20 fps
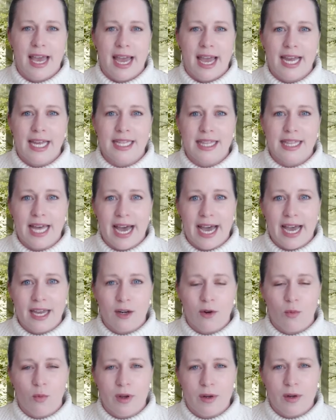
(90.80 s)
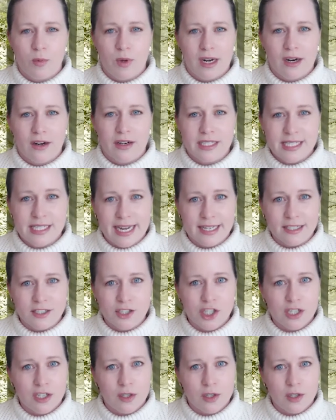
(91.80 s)
And that when we are
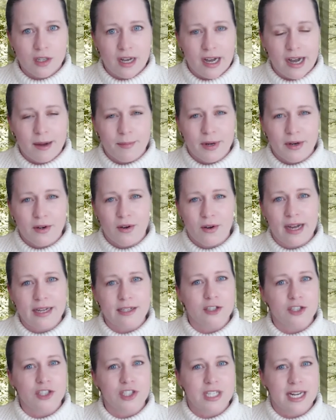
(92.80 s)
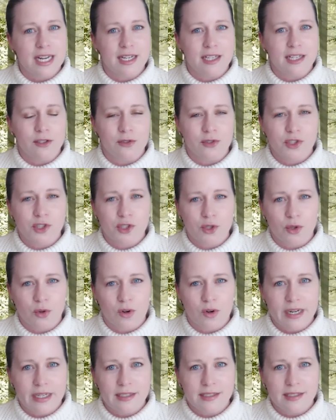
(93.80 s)
intentional about understanding those
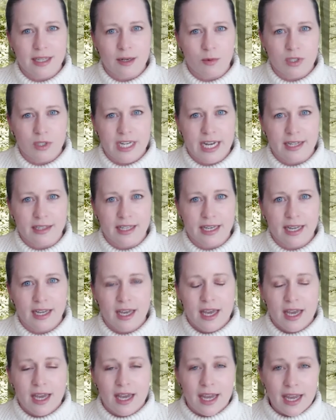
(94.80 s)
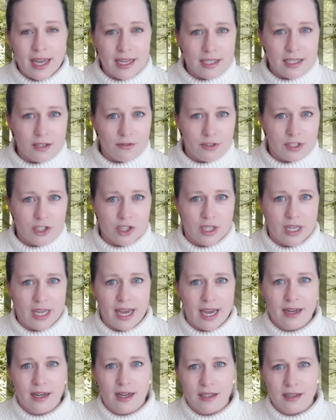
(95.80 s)
stories that we're telling individually
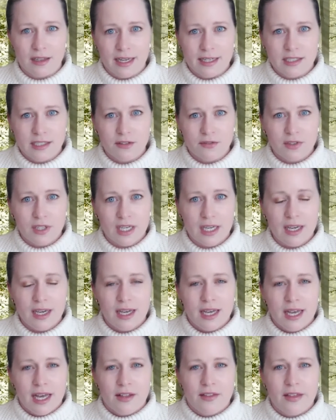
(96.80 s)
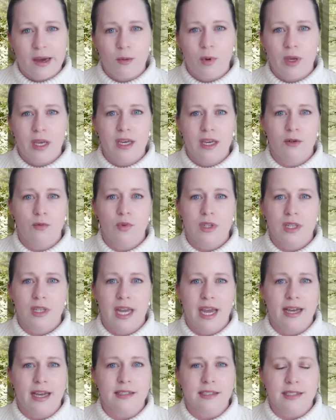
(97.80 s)
and collectively, that we can really
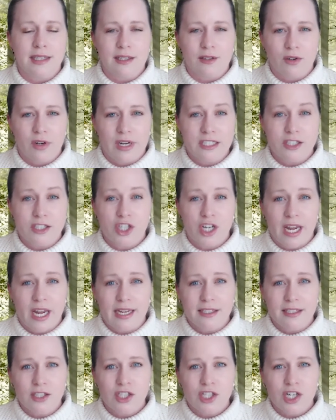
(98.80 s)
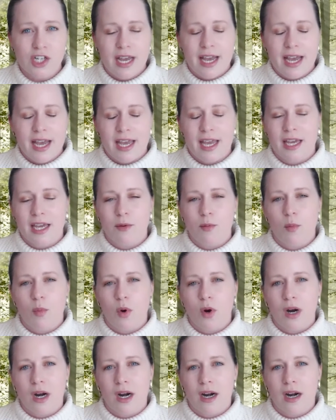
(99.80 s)
accelerate change in
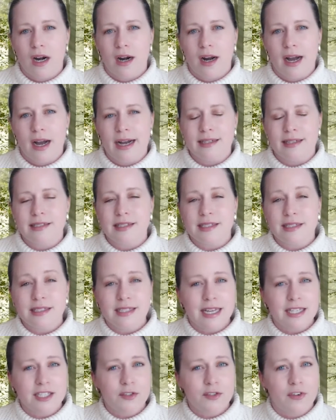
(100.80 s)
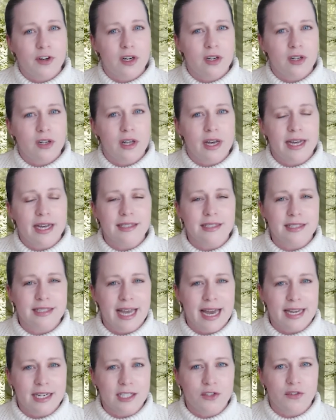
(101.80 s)
more successful and
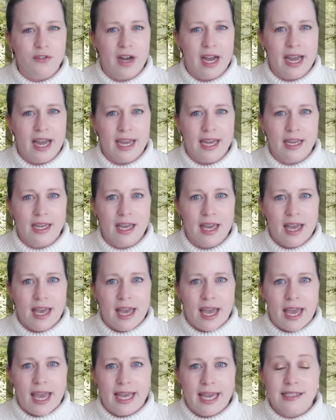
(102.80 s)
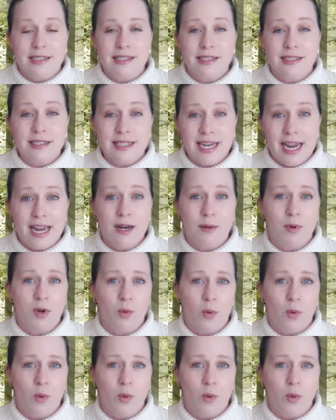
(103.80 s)
satisfying and sustainable